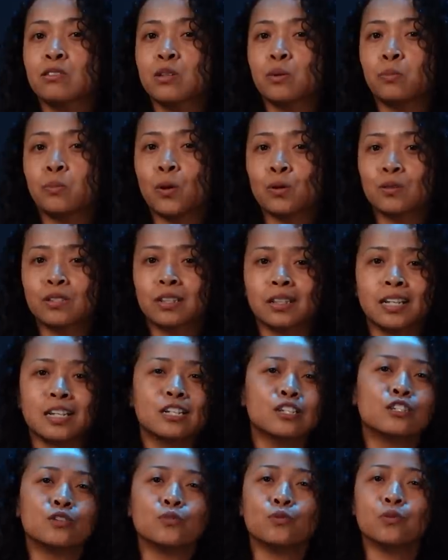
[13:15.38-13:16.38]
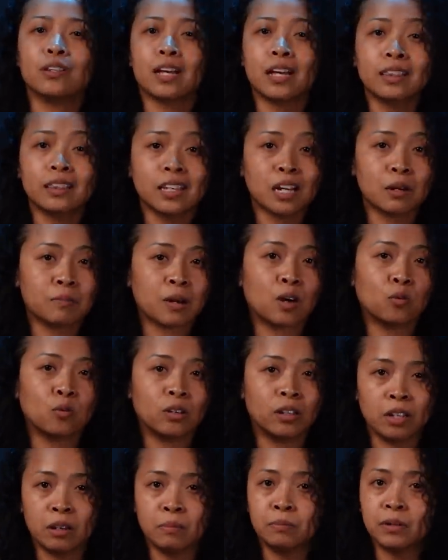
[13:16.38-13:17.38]
supposedly knew nothing about
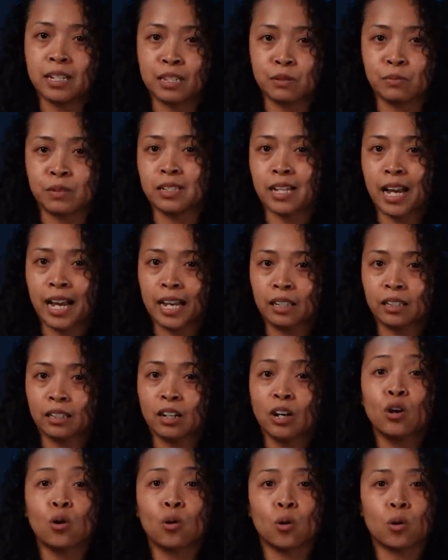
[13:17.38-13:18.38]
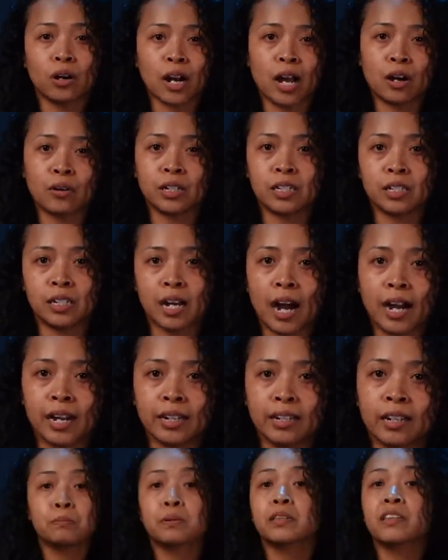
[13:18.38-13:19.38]
William Desmond Taylor or how he
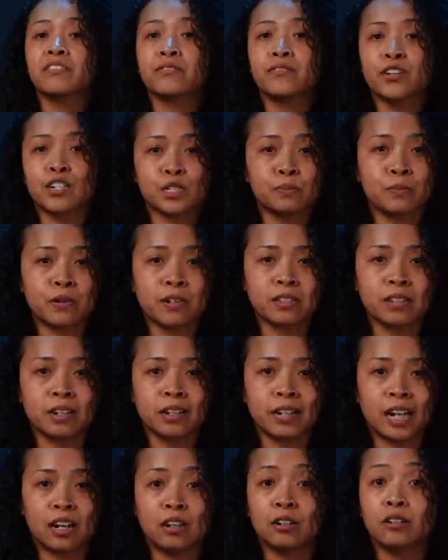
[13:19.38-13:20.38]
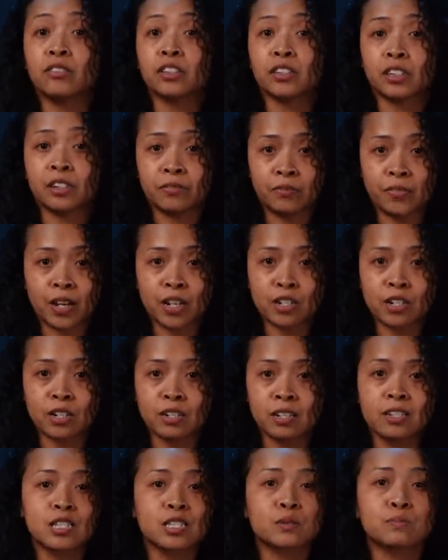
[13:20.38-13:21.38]
died, but the first-person account of her
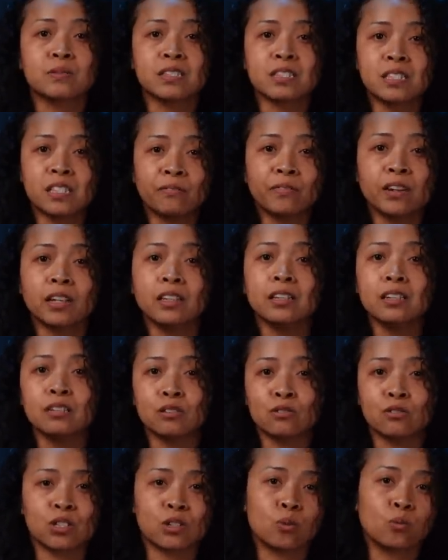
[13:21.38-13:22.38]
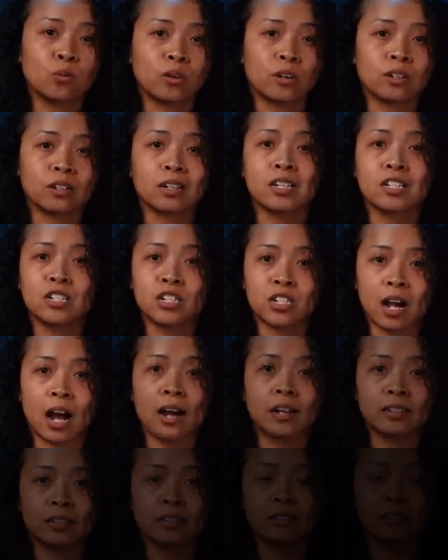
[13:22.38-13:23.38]
confession specifically used the word
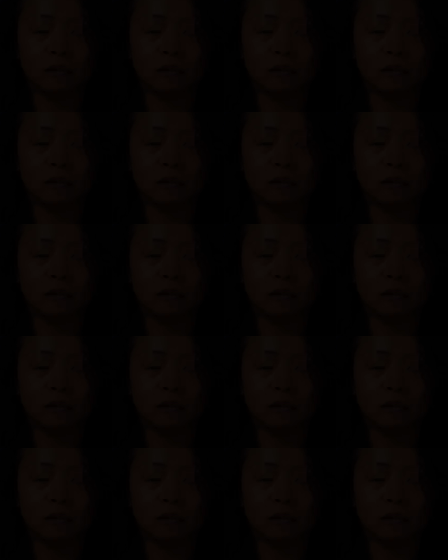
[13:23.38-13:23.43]
shot.